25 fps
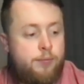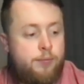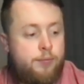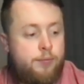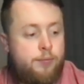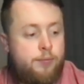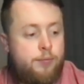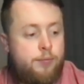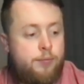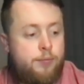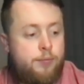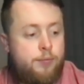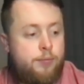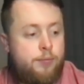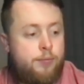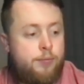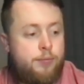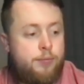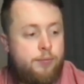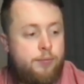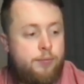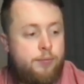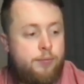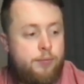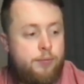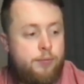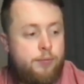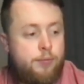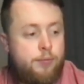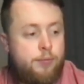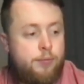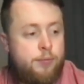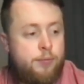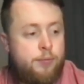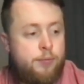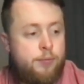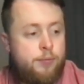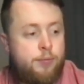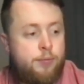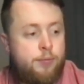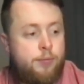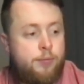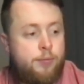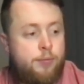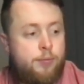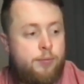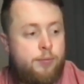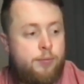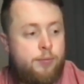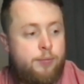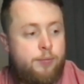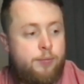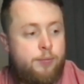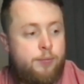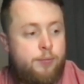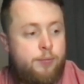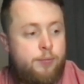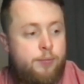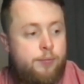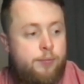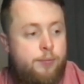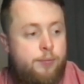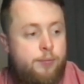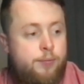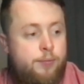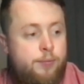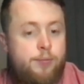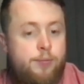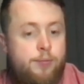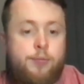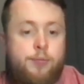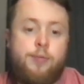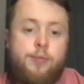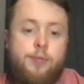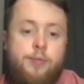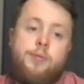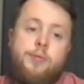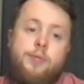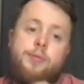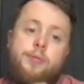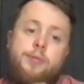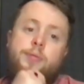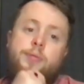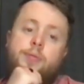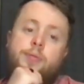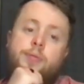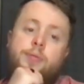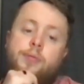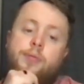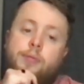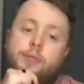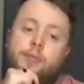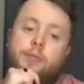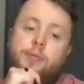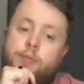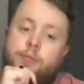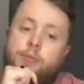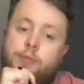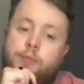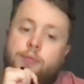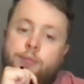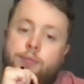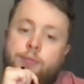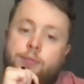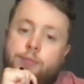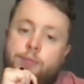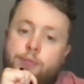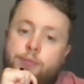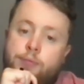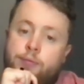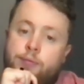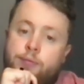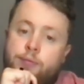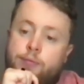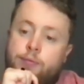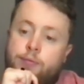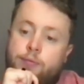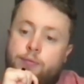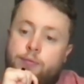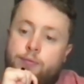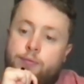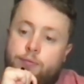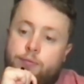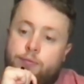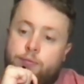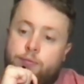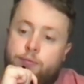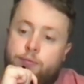This person isn't speaking.